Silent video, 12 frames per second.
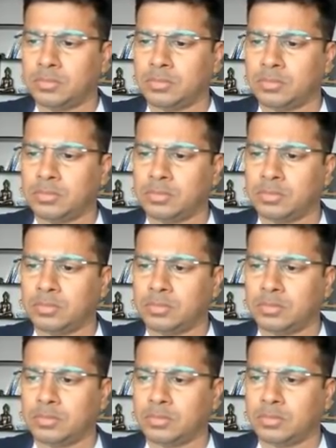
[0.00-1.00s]

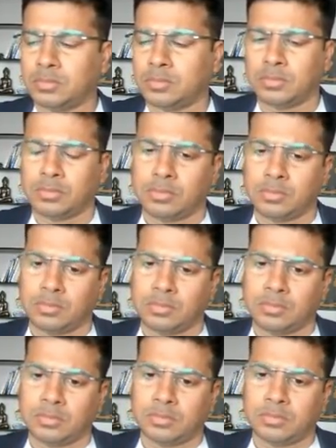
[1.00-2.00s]

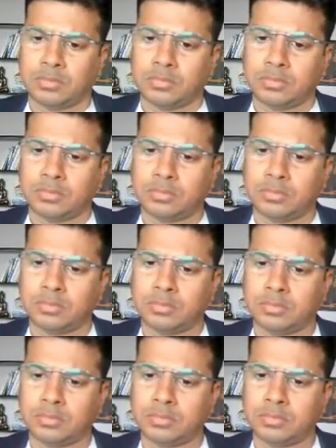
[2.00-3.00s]

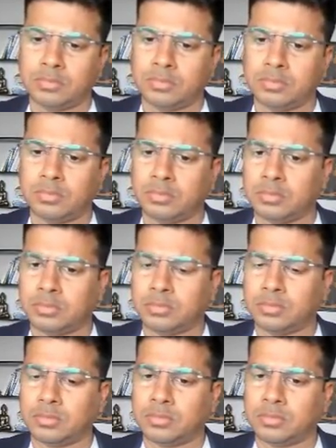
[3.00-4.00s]

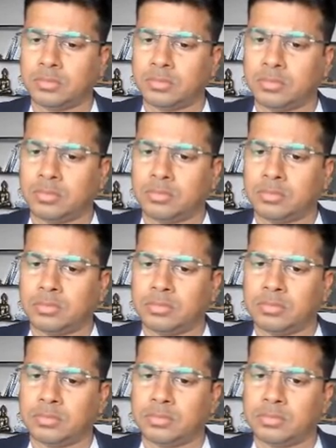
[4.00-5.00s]

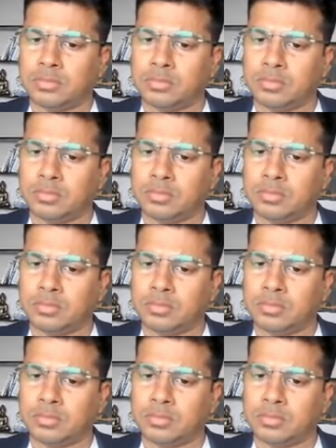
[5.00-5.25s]
(silent)